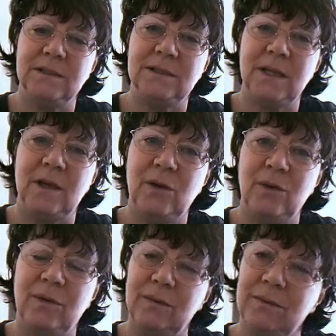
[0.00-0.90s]

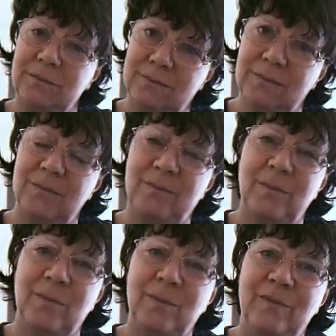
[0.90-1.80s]
So
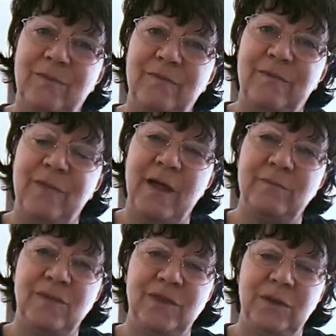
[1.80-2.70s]
for
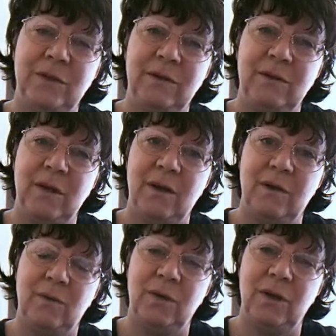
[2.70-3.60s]
them too,
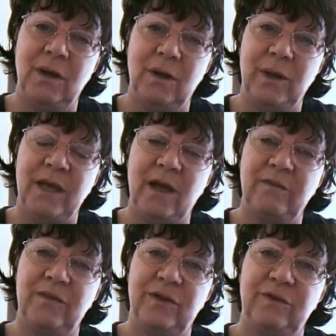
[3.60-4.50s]
we
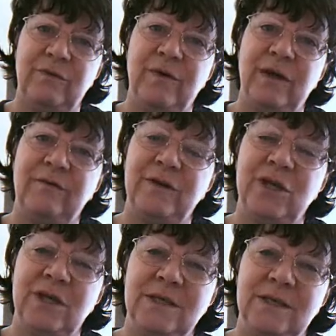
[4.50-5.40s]
have to fight for
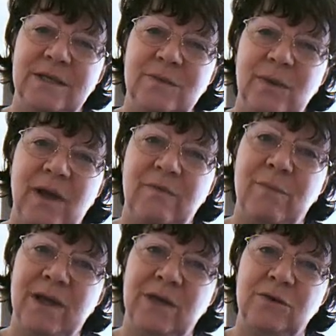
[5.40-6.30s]
justice. We
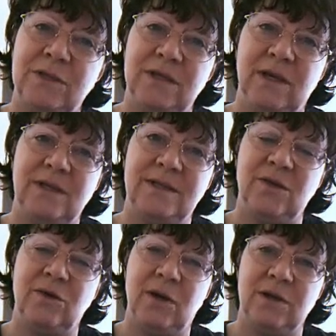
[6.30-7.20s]
have medical
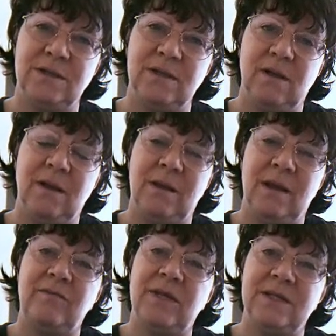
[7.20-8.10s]
science on our side.
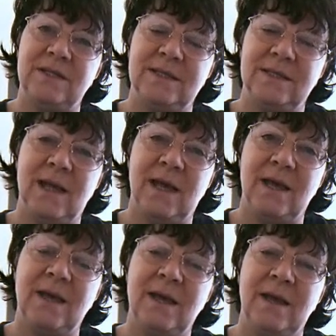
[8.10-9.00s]
The evidence is
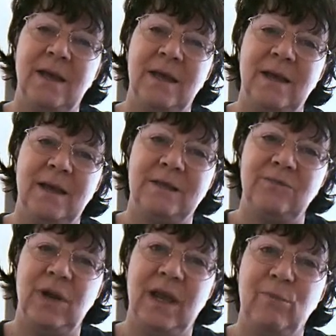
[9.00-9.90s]
there.
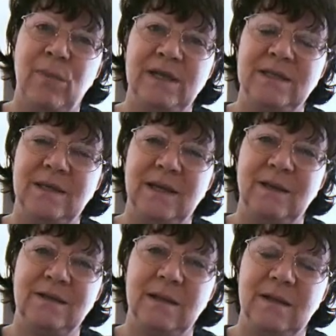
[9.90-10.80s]
It's really
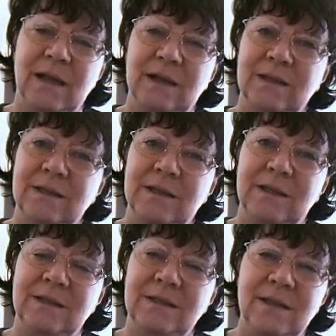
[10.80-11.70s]
amassing, and
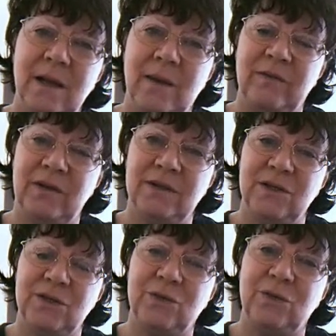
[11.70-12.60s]
there's no
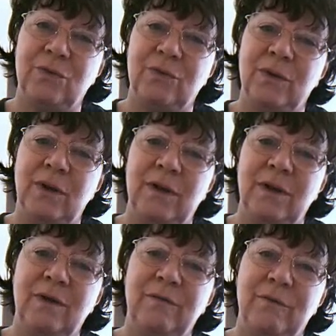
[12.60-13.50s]
evidence at all
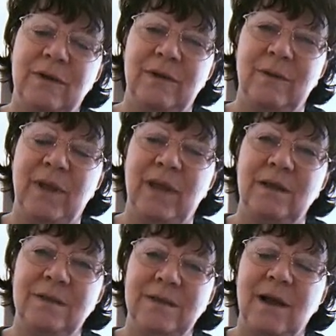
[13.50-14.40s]
for it being a